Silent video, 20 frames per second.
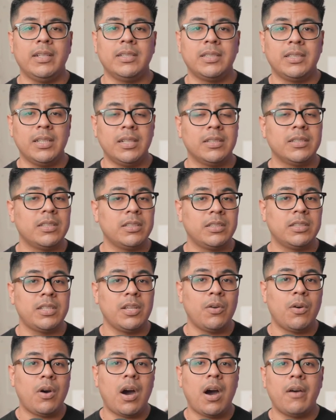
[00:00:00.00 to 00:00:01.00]
This does
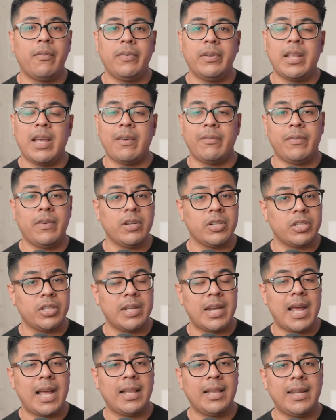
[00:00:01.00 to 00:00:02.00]
still offer that
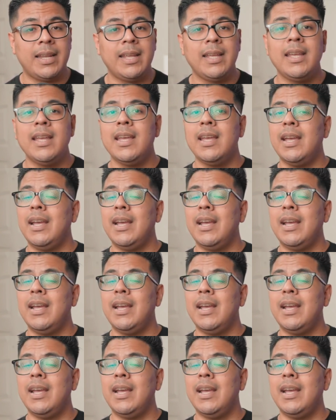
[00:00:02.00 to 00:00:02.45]
functionality.